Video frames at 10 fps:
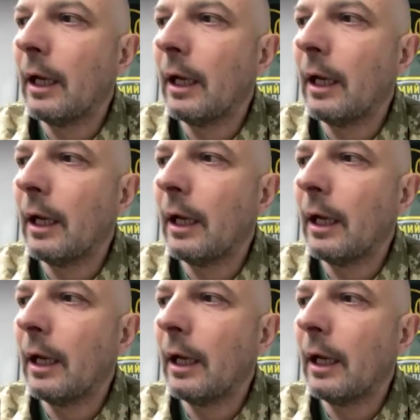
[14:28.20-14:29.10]

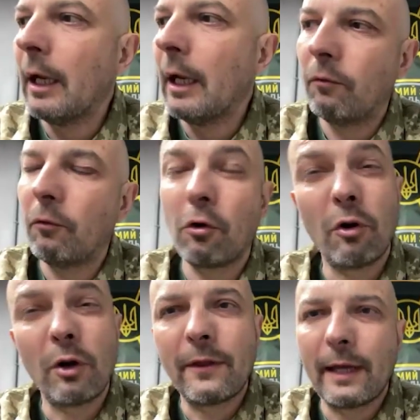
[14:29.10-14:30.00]
uh,
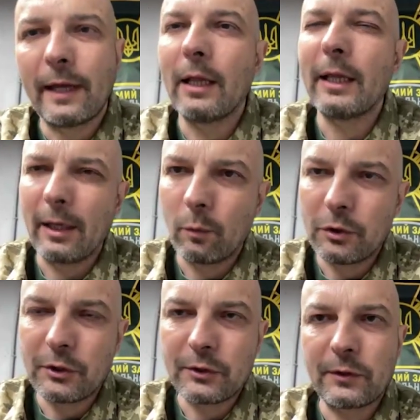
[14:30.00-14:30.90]
forgot their
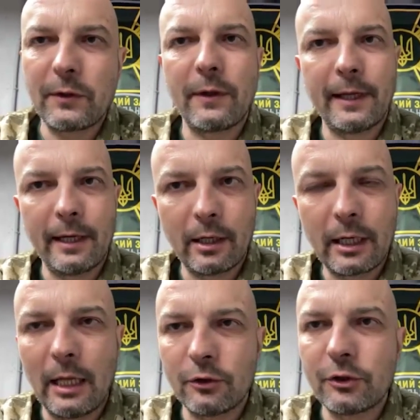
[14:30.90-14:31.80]
languages, uh,
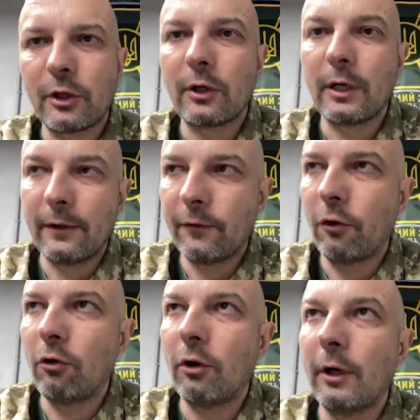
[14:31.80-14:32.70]
their culture, and
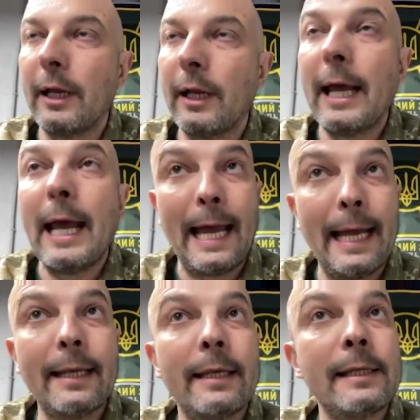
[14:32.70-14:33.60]
so on.
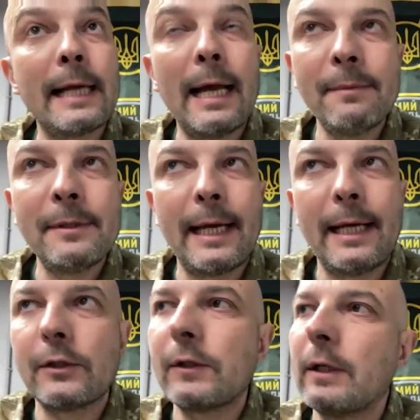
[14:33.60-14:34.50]
And in some
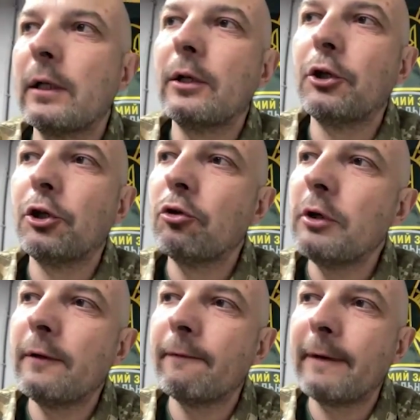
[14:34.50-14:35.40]
sense, a new
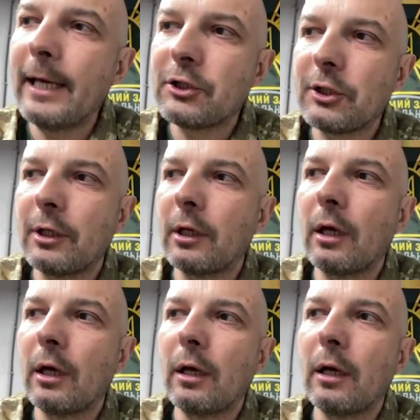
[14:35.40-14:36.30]
invasion
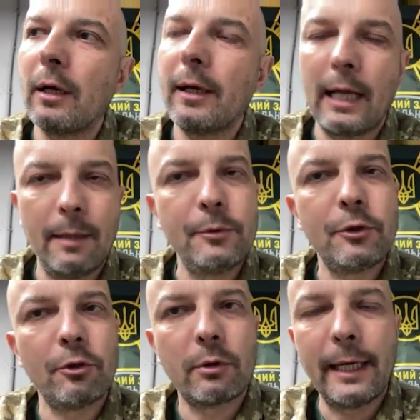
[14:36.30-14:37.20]
uh, helps
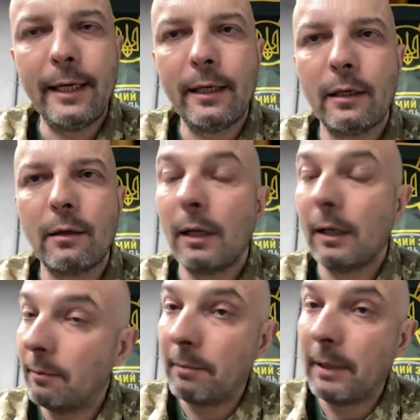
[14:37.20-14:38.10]
Ukraine
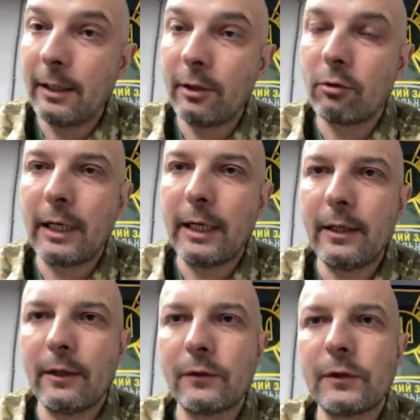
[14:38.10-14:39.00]
and many
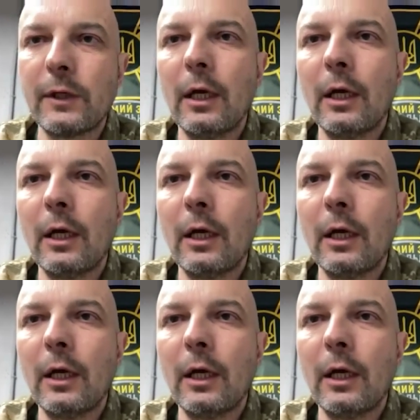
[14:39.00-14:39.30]
Ukrainians